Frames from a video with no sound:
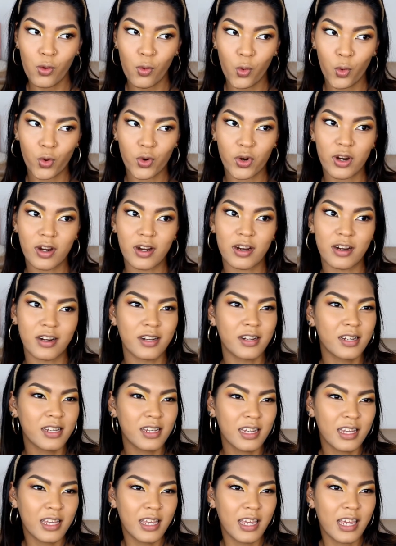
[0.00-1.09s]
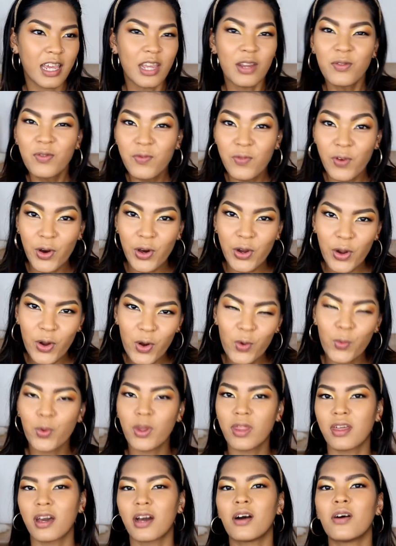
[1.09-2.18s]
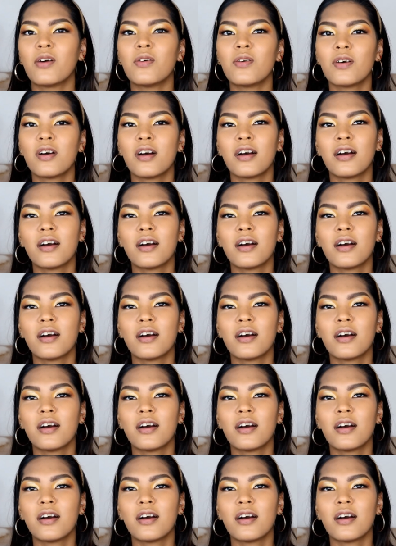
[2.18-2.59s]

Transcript: or in photo without